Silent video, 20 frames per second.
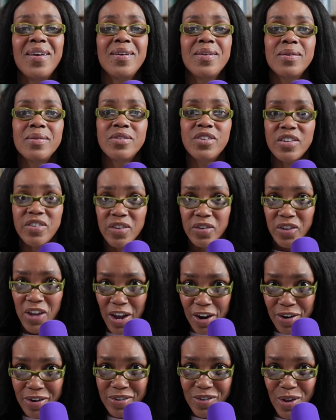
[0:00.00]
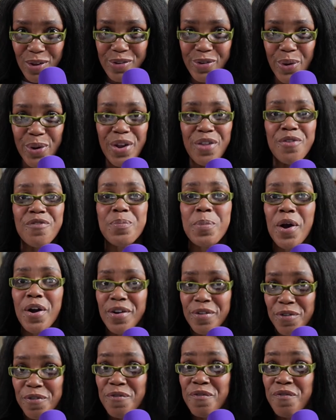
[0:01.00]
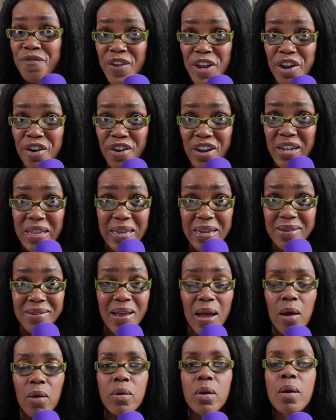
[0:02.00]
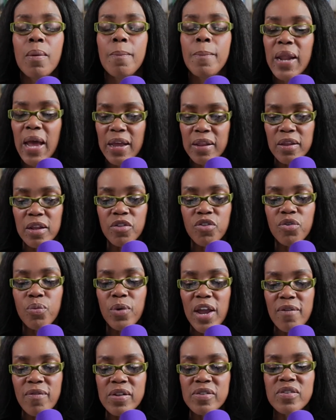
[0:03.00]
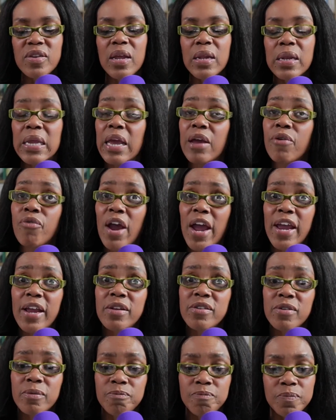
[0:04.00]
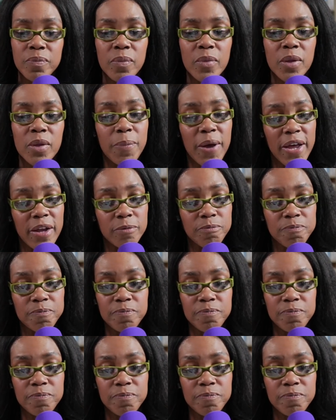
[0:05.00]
Justin Tucker is also another part of the figuring things out. But I think the Ravens can get right. But